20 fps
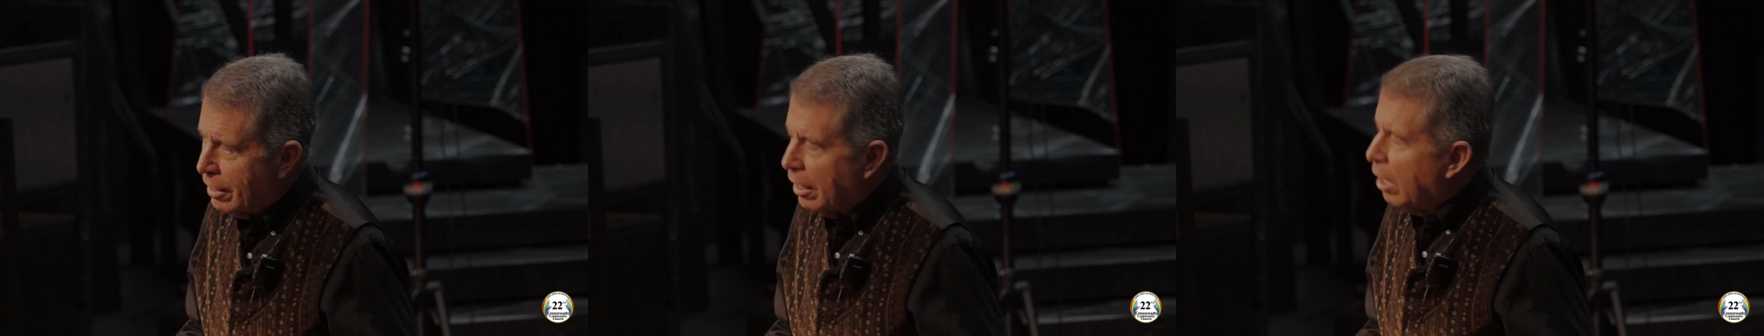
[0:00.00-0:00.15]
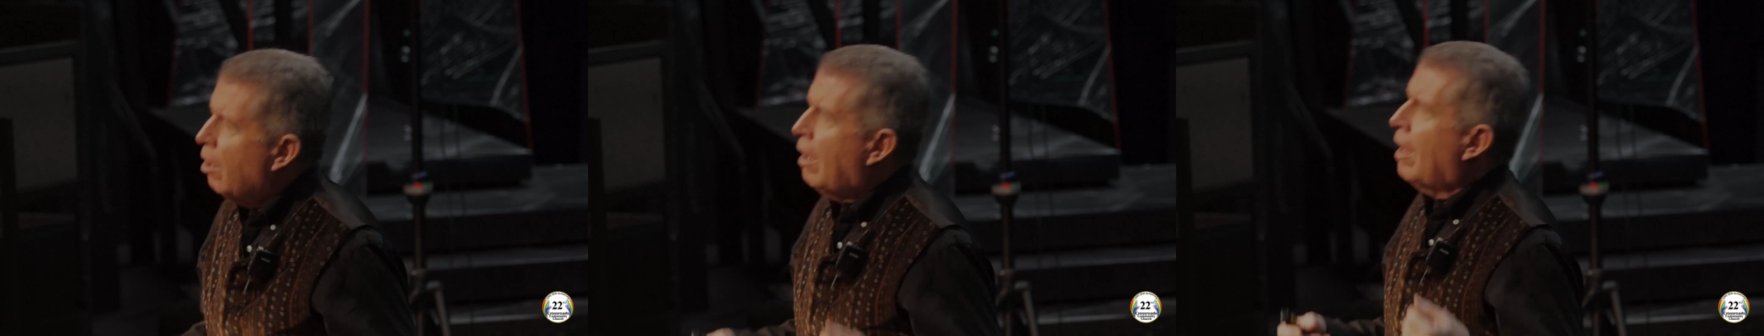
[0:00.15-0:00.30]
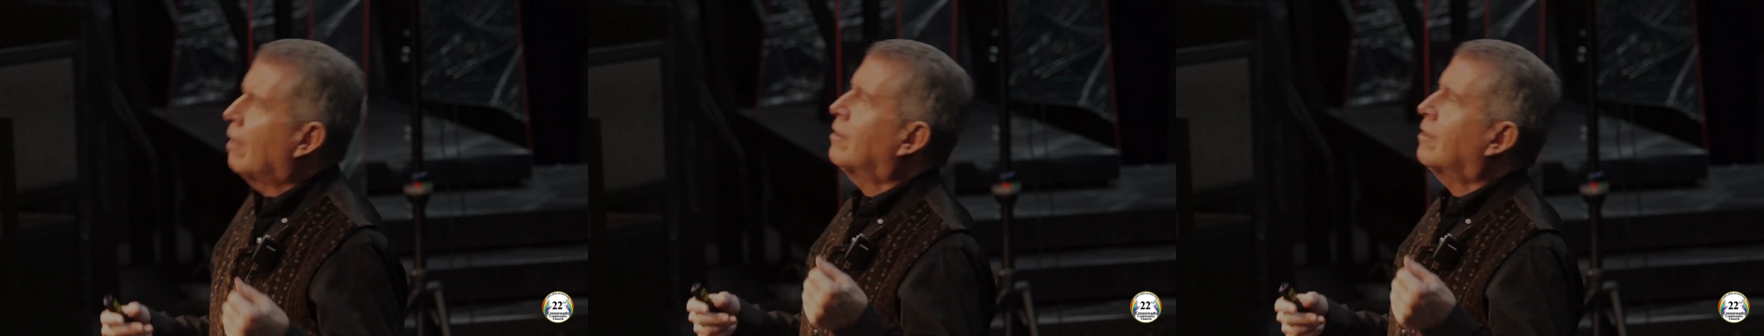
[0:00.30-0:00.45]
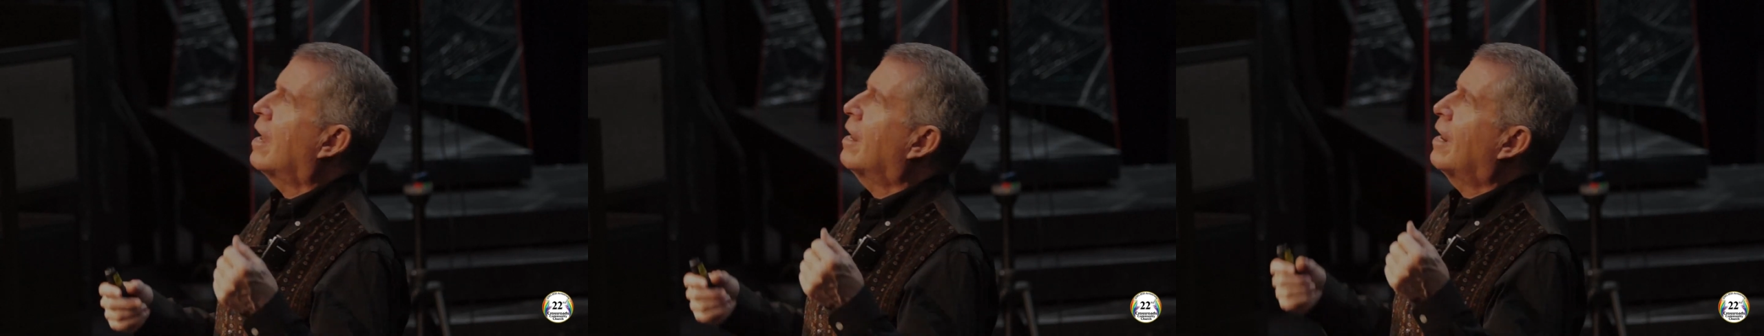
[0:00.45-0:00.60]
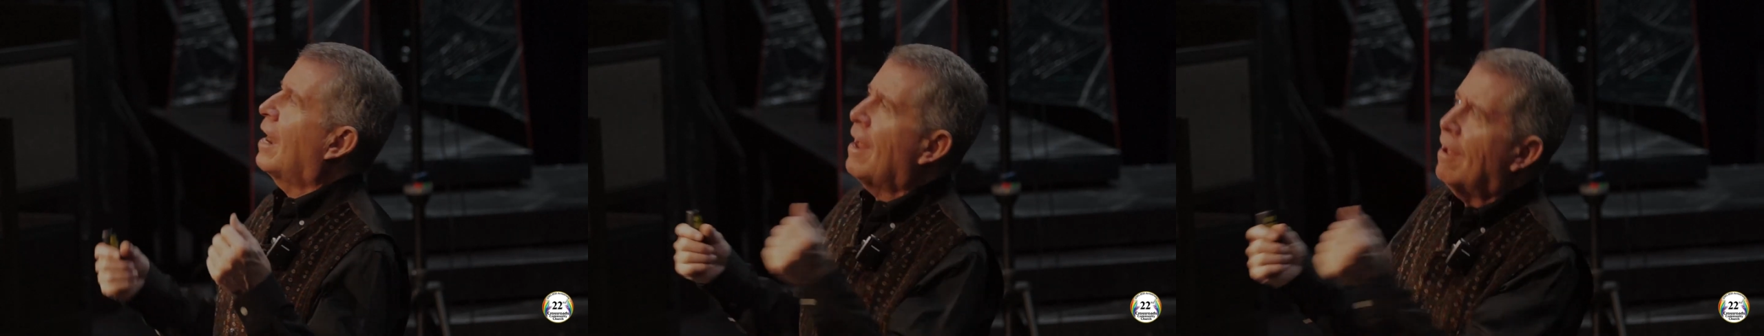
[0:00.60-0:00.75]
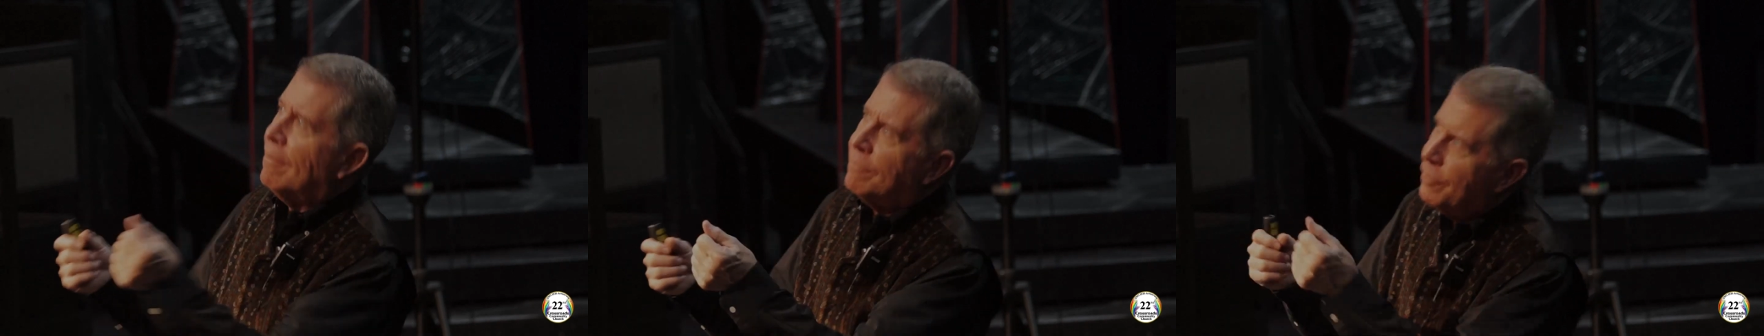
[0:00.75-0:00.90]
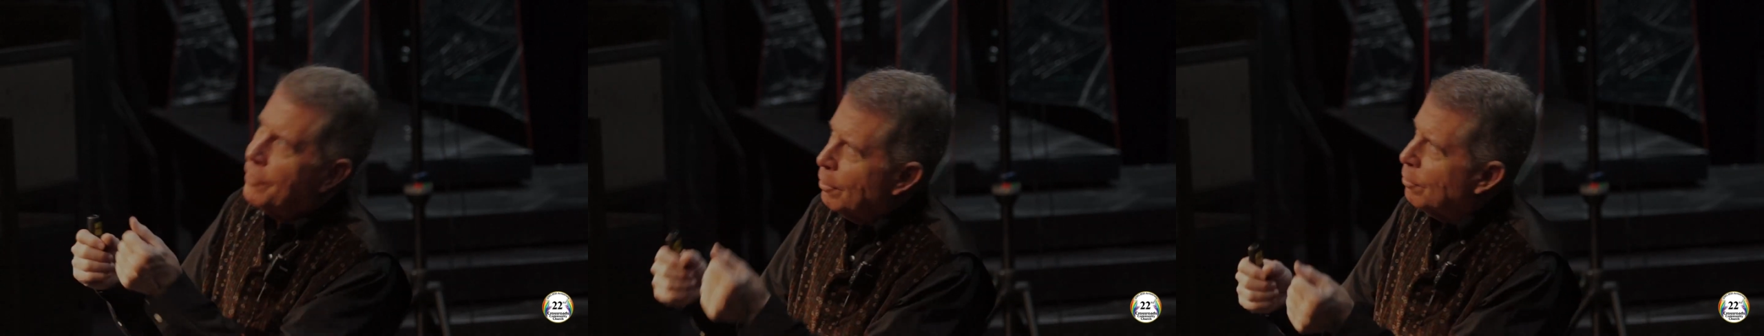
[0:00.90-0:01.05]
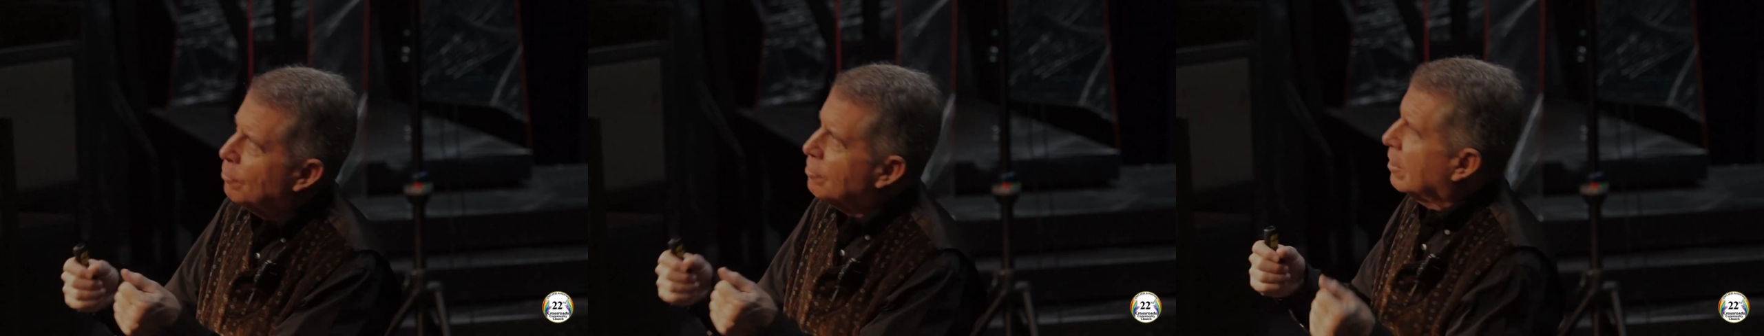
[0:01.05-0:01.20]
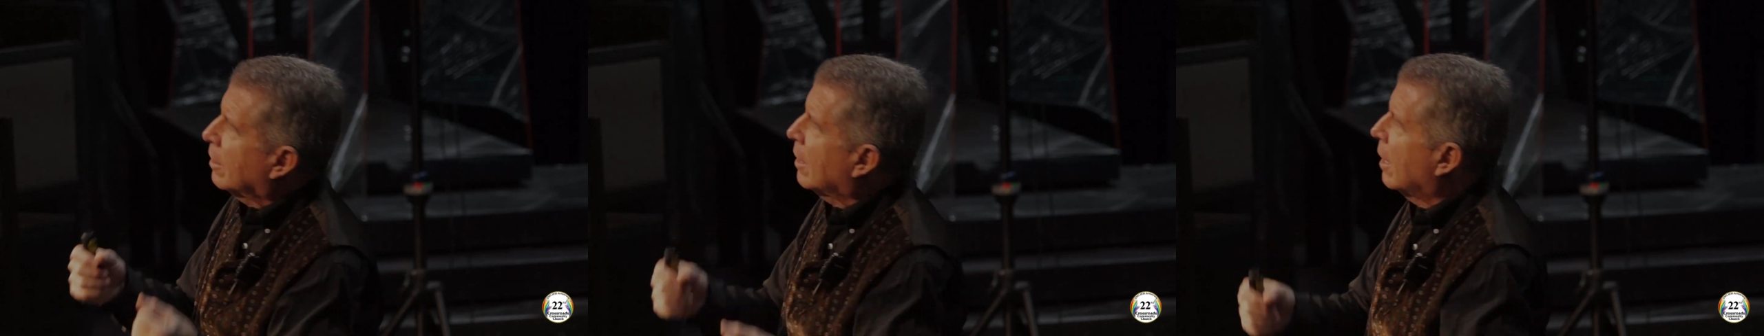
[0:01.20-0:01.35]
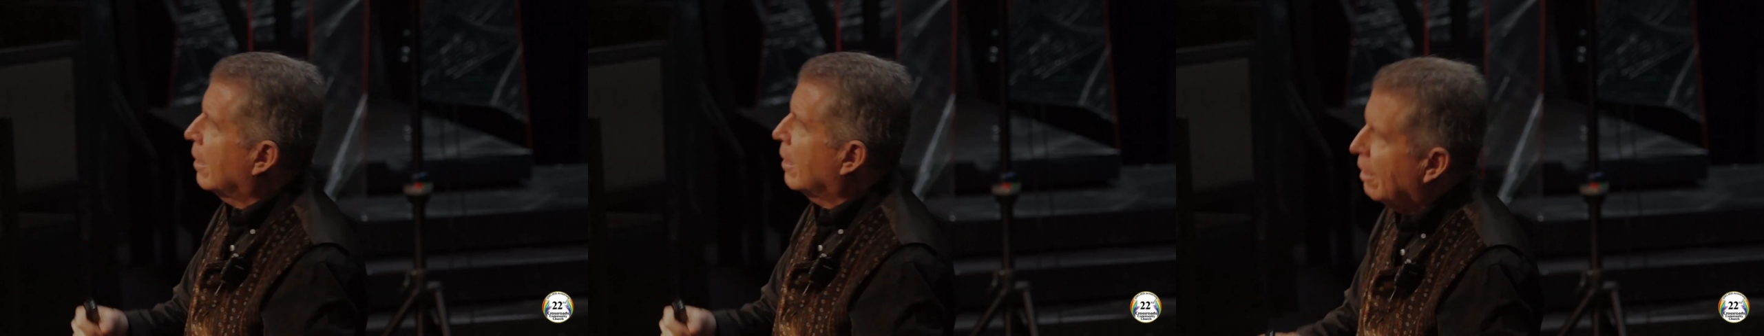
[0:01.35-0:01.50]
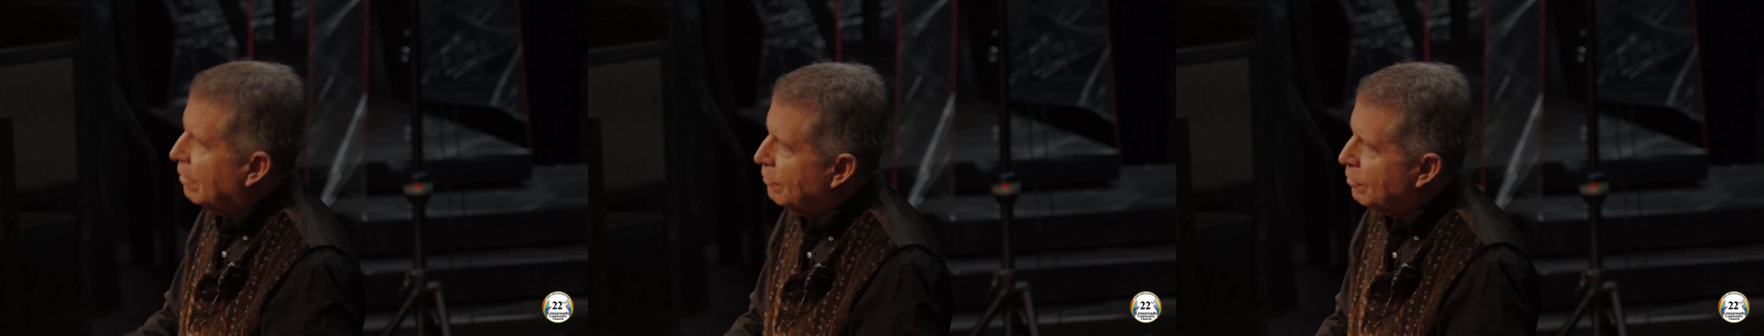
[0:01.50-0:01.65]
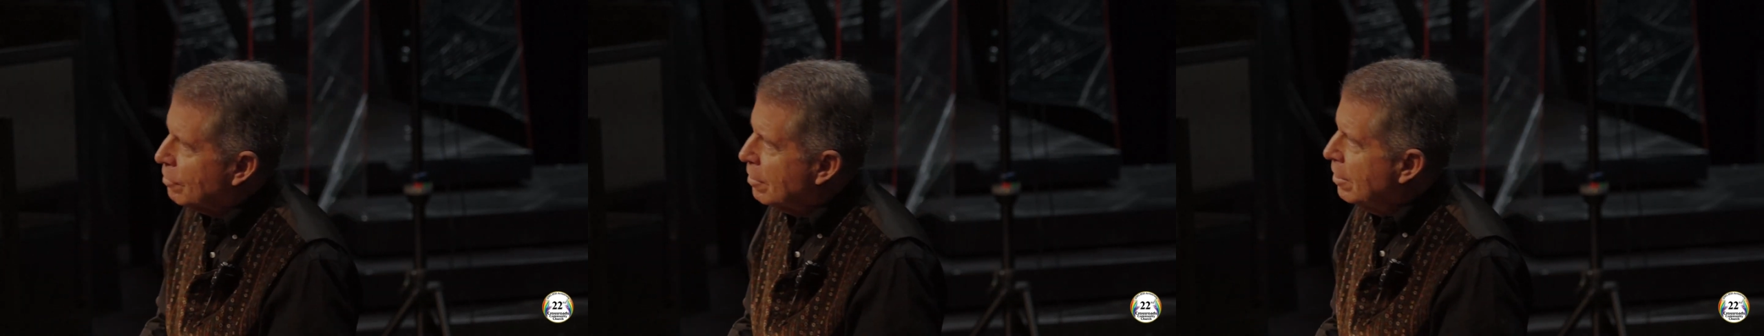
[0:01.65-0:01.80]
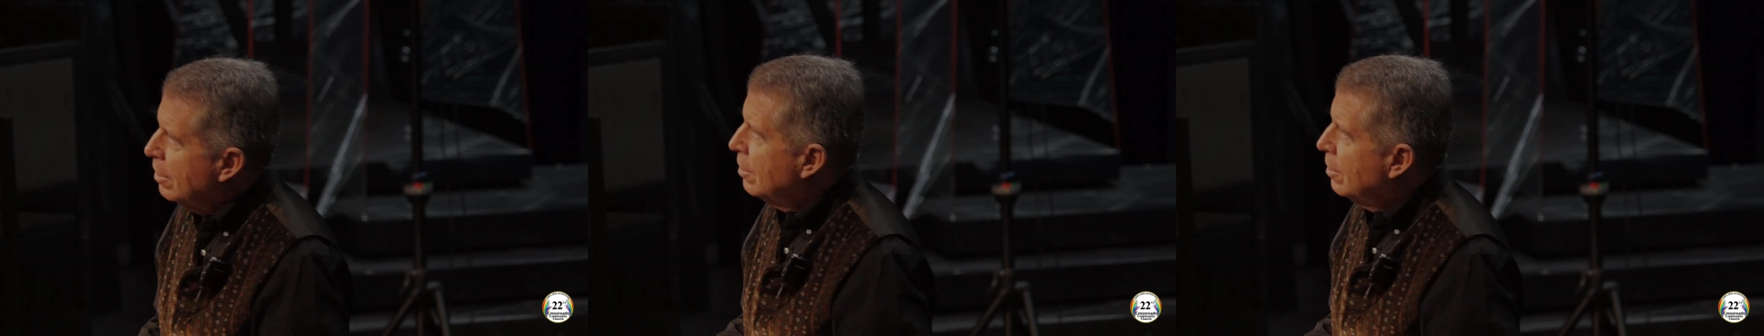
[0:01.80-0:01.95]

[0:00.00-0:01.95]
oh, I got to have those. I got to have them.